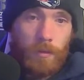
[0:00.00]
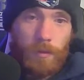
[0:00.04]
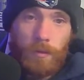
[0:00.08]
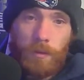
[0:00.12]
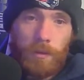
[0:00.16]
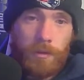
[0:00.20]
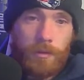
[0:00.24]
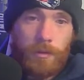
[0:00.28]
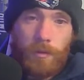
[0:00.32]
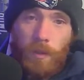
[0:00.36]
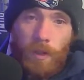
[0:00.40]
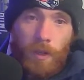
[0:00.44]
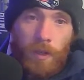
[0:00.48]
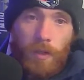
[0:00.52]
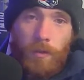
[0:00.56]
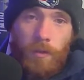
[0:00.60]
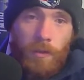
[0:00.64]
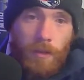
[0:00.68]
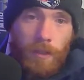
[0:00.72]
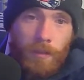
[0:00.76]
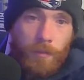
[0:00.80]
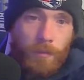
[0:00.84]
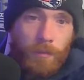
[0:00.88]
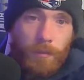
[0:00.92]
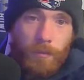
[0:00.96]
There's no
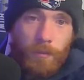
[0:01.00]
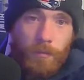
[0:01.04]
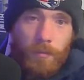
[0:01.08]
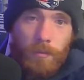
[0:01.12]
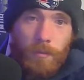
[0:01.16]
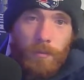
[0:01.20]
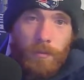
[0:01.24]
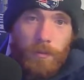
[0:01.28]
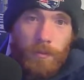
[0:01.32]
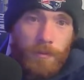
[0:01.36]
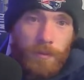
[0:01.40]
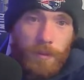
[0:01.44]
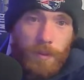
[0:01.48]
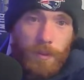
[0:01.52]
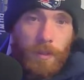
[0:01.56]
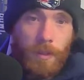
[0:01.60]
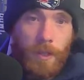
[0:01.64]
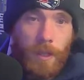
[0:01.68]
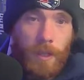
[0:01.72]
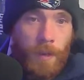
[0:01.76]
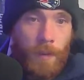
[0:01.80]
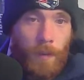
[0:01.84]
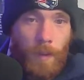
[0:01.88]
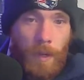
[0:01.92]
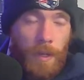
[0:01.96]
like,
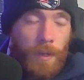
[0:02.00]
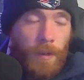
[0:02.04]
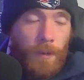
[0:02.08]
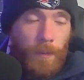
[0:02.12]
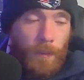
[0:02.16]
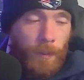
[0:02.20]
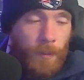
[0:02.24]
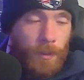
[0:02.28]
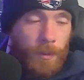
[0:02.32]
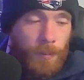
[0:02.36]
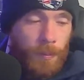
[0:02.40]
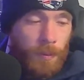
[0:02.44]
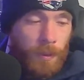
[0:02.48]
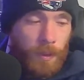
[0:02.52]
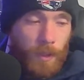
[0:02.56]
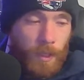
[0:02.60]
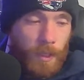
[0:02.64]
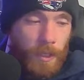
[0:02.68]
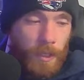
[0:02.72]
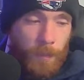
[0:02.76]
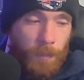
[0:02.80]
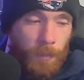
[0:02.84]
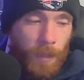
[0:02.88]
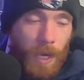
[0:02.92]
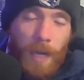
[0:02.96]
and if he was like,
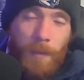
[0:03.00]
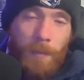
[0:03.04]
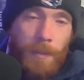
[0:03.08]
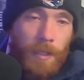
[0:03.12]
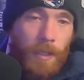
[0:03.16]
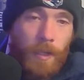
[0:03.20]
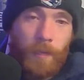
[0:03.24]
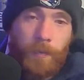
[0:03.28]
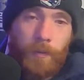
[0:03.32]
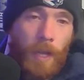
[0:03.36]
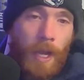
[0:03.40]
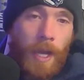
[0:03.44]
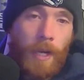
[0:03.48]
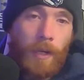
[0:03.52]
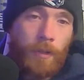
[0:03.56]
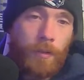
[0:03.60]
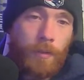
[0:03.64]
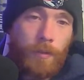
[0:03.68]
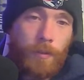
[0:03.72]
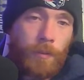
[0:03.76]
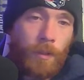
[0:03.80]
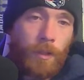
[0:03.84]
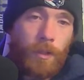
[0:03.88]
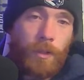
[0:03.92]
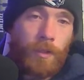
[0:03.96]
he'd probably be a left
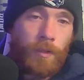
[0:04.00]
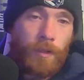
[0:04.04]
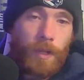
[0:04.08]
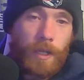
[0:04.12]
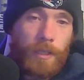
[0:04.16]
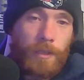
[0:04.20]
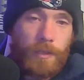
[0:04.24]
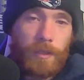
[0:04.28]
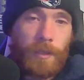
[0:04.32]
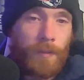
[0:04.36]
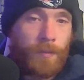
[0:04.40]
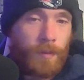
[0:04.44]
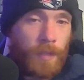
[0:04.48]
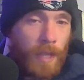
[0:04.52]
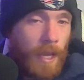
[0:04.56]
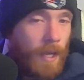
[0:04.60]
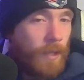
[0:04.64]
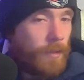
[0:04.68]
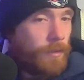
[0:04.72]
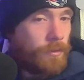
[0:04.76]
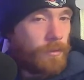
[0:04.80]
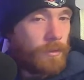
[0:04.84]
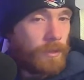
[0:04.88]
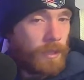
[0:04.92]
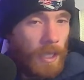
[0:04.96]
tackle, one of the greatest left
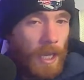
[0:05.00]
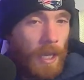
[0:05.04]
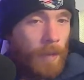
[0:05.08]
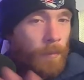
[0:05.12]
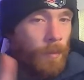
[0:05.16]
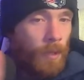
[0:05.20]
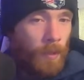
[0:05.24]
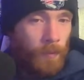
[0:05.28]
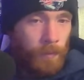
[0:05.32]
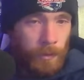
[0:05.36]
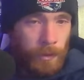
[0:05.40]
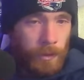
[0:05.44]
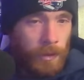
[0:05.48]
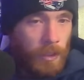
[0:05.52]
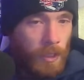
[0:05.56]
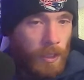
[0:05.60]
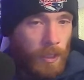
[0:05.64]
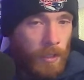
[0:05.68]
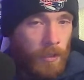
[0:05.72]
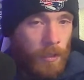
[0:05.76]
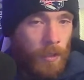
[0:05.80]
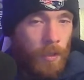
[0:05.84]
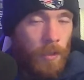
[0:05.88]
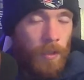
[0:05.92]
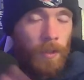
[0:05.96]
tackles the game had ever
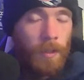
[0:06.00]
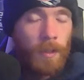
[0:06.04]
seen.